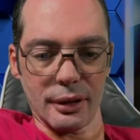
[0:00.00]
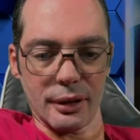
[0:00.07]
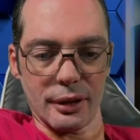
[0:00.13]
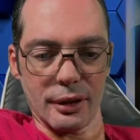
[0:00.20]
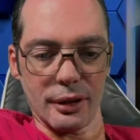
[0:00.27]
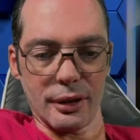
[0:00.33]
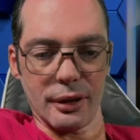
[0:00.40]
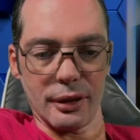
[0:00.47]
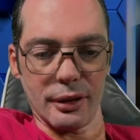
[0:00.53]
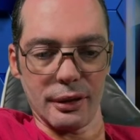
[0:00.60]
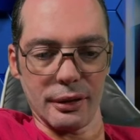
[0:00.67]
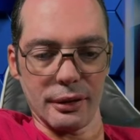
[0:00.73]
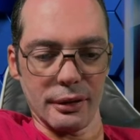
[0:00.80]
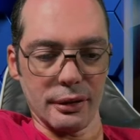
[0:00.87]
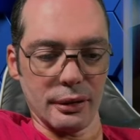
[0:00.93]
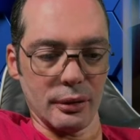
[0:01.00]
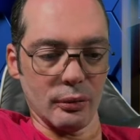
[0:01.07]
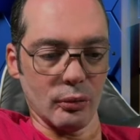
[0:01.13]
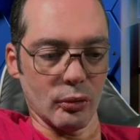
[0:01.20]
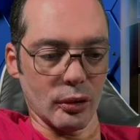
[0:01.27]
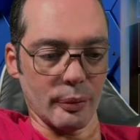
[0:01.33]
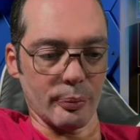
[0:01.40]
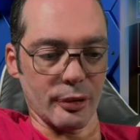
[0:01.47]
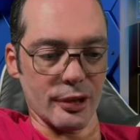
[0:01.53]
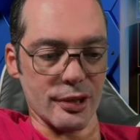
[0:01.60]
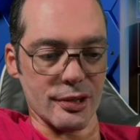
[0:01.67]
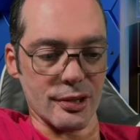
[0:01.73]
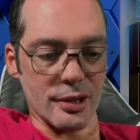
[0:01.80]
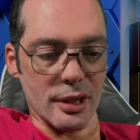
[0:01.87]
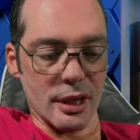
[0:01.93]
her,
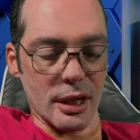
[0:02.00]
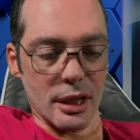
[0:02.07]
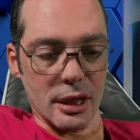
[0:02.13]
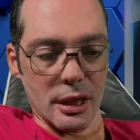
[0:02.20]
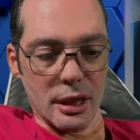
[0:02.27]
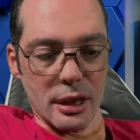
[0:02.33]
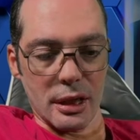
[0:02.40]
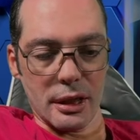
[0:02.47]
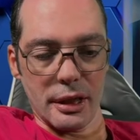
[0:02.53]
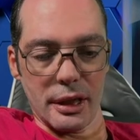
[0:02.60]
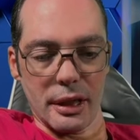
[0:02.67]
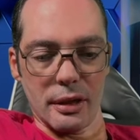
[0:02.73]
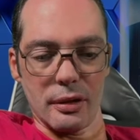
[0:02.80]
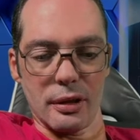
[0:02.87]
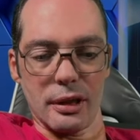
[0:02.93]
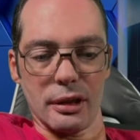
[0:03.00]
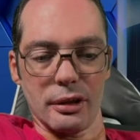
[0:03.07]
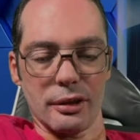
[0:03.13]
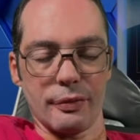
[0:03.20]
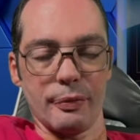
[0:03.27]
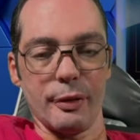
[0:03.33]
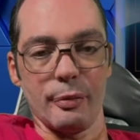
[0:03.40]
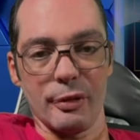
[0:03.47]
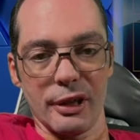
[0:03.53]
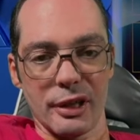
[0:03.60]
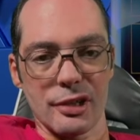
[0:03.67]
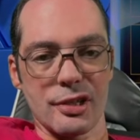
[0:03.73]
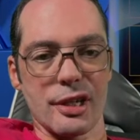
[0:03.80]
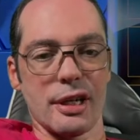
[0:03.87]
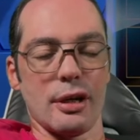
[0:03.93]
Warpriest. Now, a lot of people are gonna
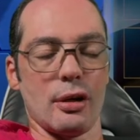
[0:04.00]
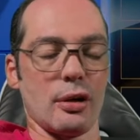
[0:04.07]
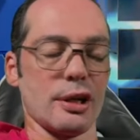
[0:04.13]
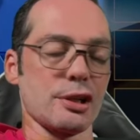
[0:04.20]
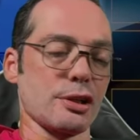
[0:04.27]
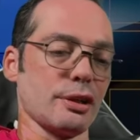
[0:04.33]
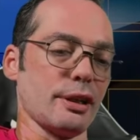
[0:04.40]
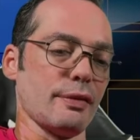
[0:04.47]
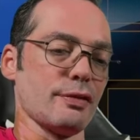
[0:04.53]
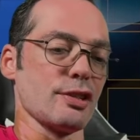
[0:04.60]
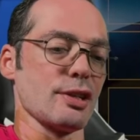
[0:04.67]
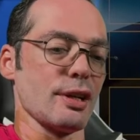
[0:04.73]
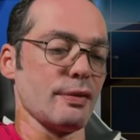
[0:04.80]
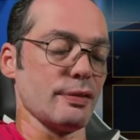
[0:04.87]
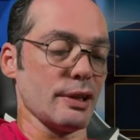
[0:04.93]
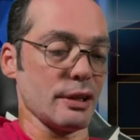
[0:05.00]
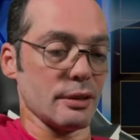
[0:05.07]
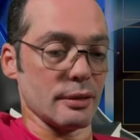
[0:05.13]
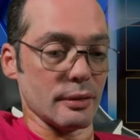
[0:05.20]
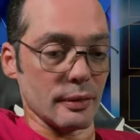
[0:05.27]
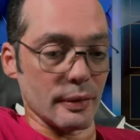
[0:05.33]
say, oh, I should have saved them.